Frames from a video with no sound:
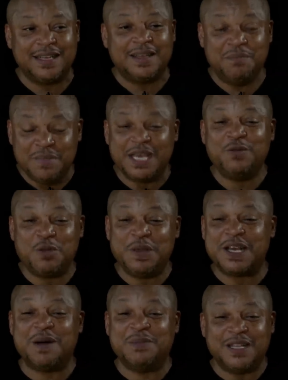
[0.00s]
Men will
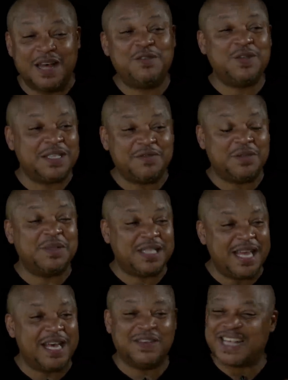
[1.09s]
become lovers of
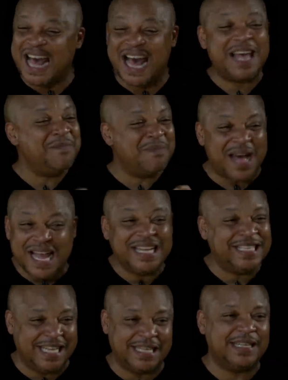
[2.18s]
themselves, high
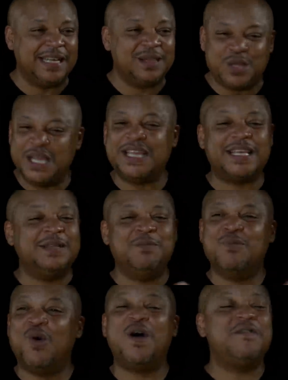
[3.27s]
minded, thinking
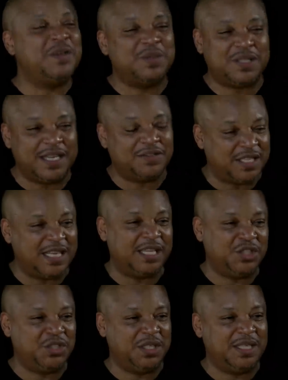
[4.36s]
more of themselves than they
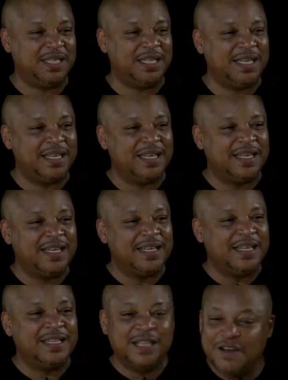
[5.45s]
should,
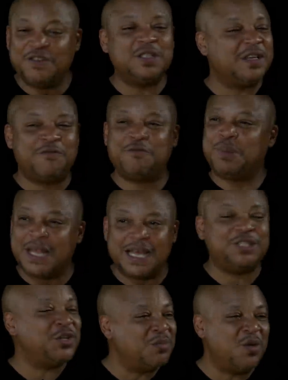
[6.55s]
lovers of
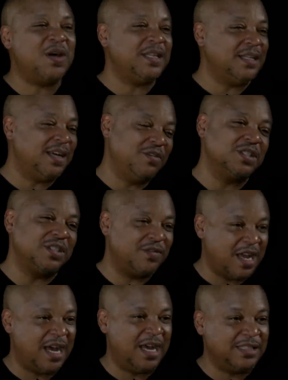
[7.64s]
pleasure more than lovers of
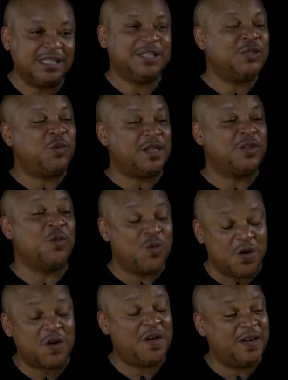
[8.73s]
God. This is what the
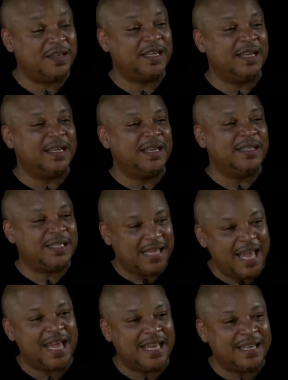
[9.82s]
word
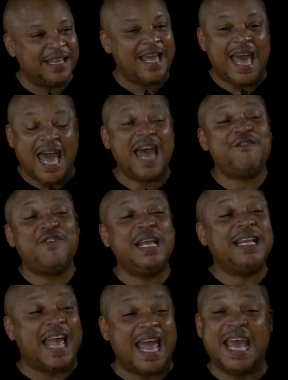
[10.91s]
said
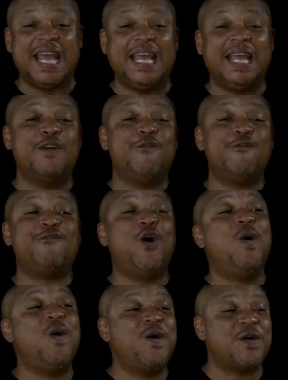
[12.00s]
having a
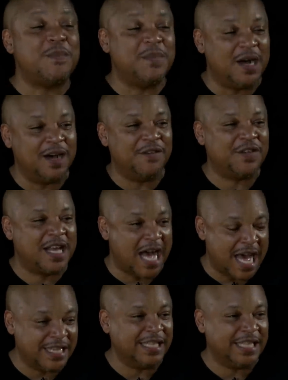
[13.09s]
form of
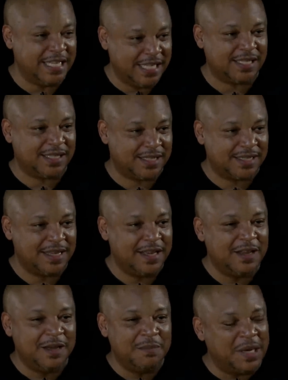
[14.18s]
godliness,
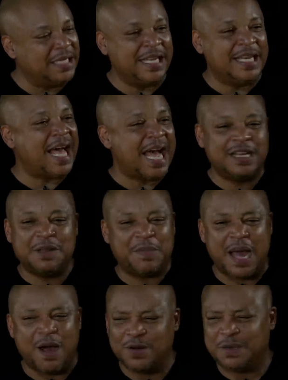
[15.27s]
but denying the
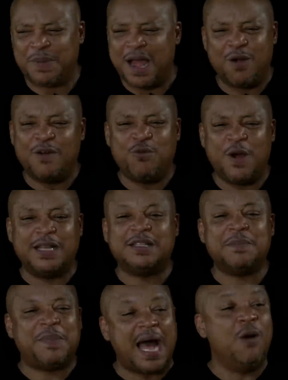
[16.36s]
power. The power of what? The
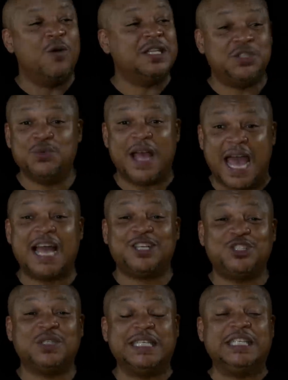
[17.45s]
power to
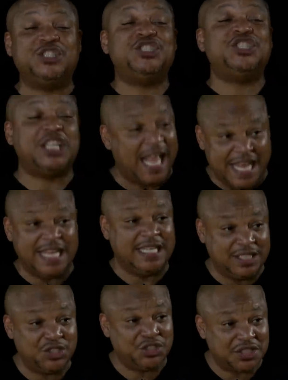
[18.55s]
actually
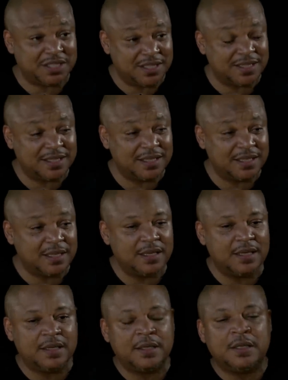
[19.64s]
change.
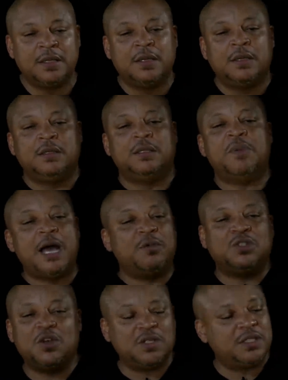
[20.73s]
The Bible
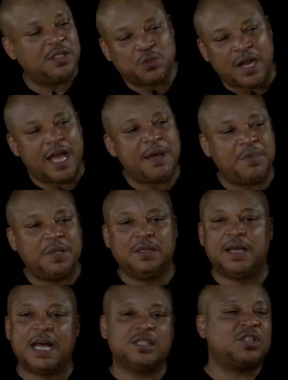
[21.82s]
told us this would happen.
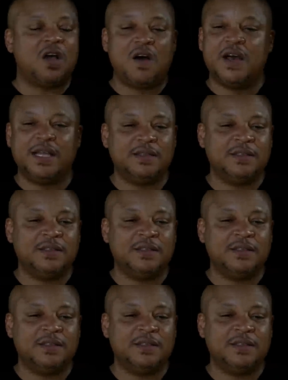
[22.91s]
I saw it